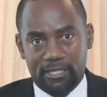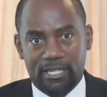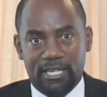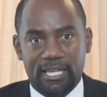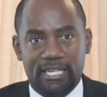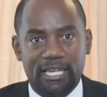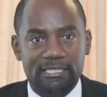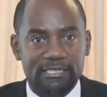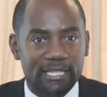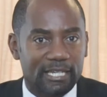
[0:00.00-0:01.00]
It can
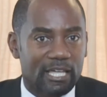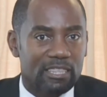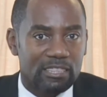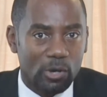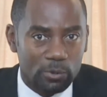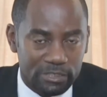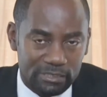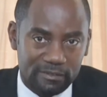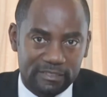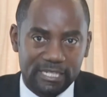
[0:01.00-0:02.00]
take thousands
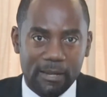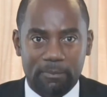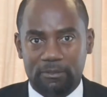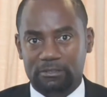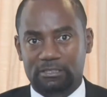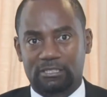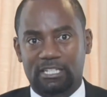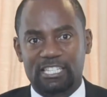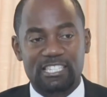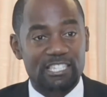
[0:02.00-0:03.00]
of samples,
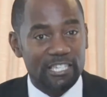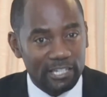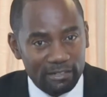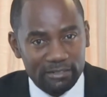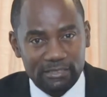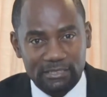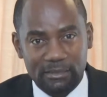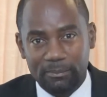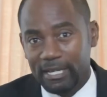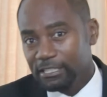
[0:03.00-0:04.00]
years
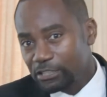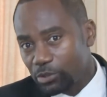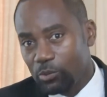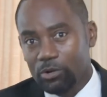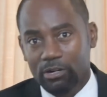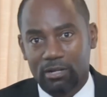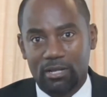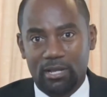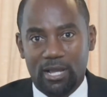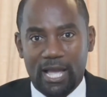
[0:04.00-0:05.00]
by the score,
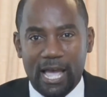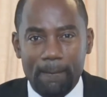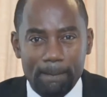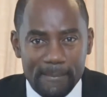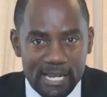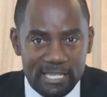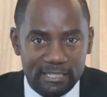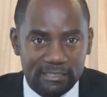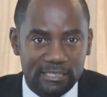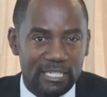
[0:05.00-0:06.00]
and
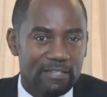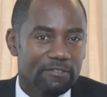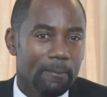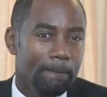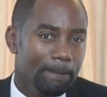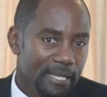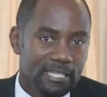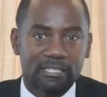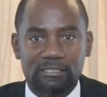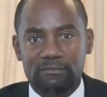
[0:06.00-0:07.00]
millions, even
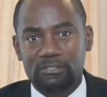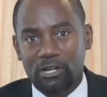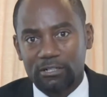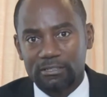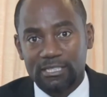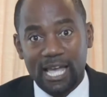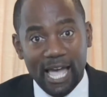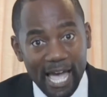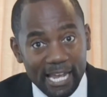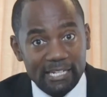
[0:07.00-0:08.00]
billions of dollars,
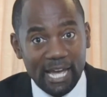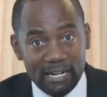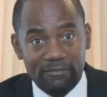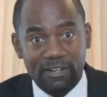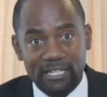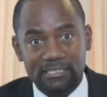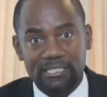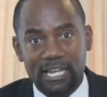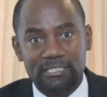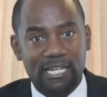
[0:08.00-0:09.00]
and advanced
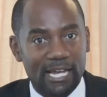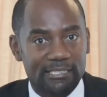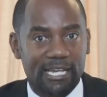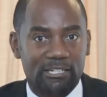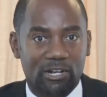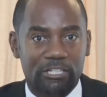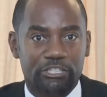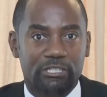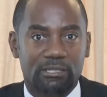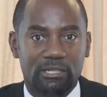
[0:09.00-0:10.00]
science and
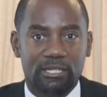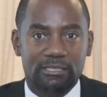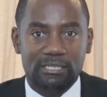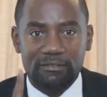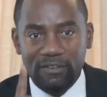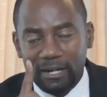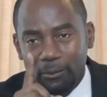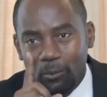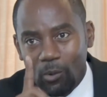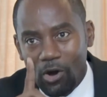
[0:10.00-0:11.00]
technology to develop
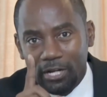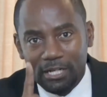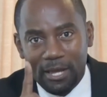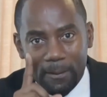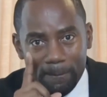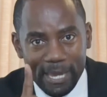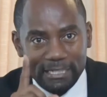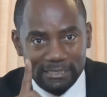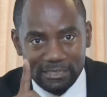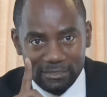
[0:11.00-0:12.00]
one
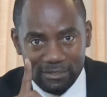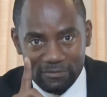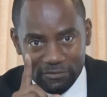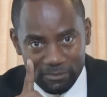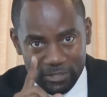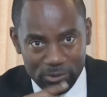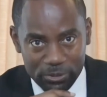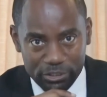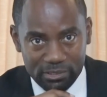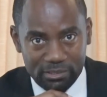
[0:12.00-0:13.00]
medicine from the
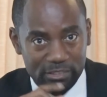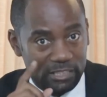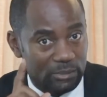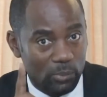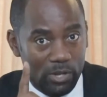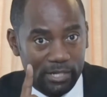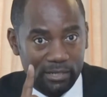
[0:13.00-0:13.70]
ocean, just one.